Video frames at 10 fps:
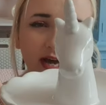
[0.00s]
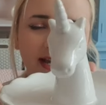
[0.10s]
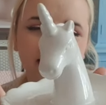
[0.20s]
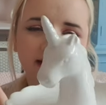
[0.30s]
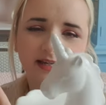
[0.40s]

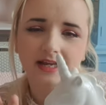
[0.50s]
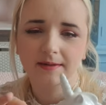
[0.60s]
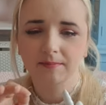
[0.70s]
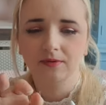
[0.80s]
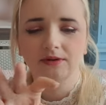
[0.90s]
and you
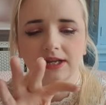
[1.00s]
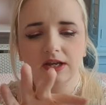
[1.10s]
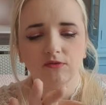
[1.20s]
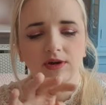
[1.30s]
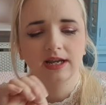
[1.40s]
can put like
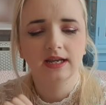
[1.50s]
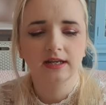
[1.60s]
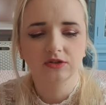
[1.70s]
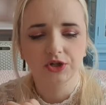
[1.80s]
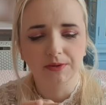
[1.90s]
your
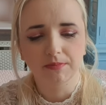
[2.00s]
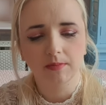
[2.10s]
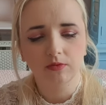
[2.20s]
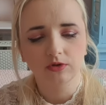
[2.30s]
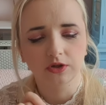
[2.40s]
rings or your
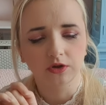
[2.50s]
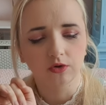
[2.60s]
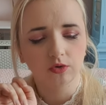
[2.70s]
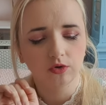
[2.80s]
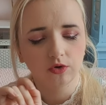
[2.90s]
baubles on the
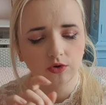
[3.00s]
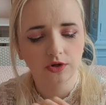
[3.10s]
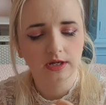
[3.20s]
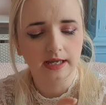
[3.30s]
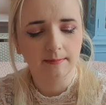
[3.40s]
horn.
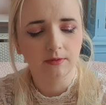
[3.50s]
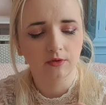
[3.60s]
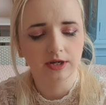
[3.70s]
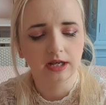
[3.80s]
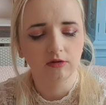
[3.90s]
You can put
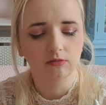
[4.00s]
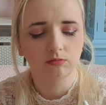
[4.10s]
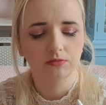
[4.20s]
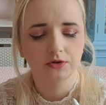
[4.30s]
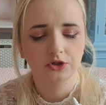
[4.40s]
all your little
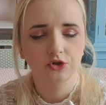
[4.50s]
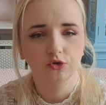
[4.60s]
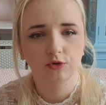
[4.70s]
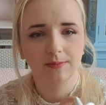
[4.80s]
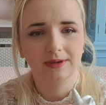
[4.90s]

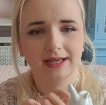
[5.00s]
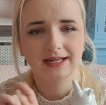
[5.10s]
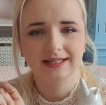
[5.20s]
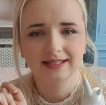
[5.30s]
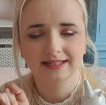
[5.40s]
jewelry
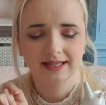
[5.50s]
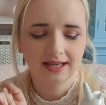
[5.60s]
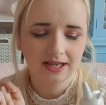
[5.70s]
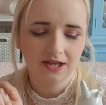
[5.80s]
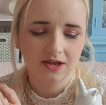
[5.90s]
bits
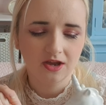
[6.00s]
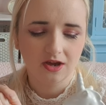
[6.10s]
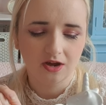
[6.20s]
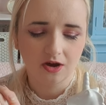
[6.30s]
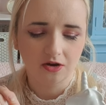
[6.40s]

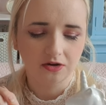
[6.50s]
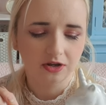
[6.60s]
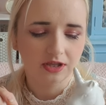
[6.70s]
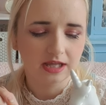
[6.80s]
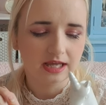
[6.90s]
on
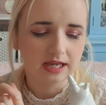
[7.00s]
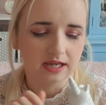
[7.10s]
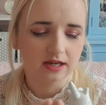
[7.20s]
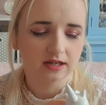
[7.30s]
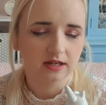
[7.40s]

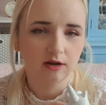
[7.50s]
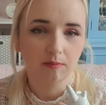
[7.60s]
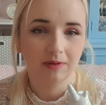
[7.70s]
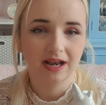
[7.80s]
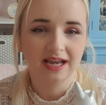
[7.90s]
the little
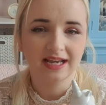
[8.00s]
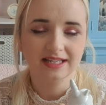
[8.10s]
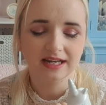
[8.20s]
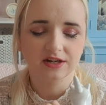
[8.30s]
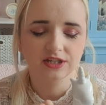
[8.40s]
plate.
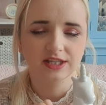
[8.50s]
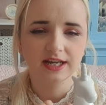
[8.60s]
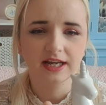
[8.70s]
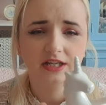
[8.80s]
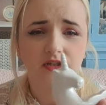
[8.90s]
And I just
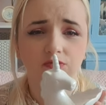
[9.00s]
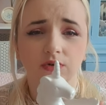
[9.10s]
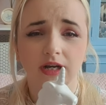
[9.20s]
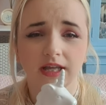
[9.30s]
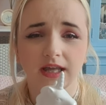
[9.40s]
think it's
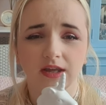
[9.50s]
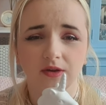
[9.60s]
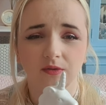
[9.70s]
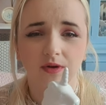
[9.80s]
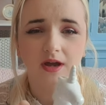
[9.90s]
really
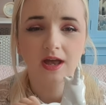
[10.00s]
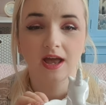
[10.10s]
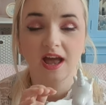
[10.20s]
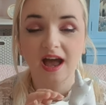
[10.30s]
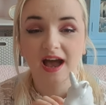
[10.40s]
cute.
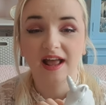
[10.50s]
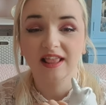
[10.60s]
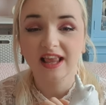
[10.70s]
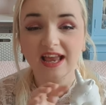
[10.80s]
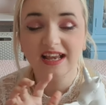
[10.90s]

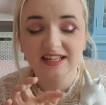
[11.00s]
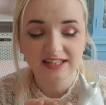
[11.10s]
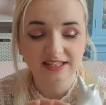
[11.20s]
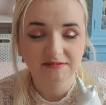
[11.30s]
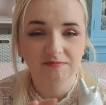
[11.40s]
And
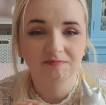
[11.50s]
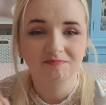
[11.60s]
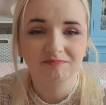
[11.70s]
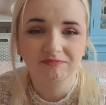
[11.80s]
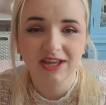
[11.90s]
this,
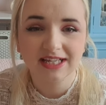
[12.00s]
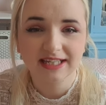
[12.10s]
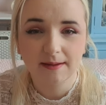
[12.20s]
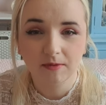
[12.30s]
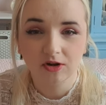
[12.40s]
guess
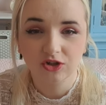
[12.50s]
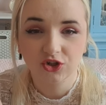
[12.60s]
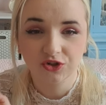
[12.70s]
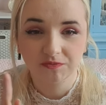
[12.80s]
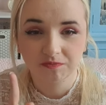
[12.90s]
how
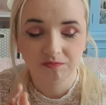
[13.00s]
much?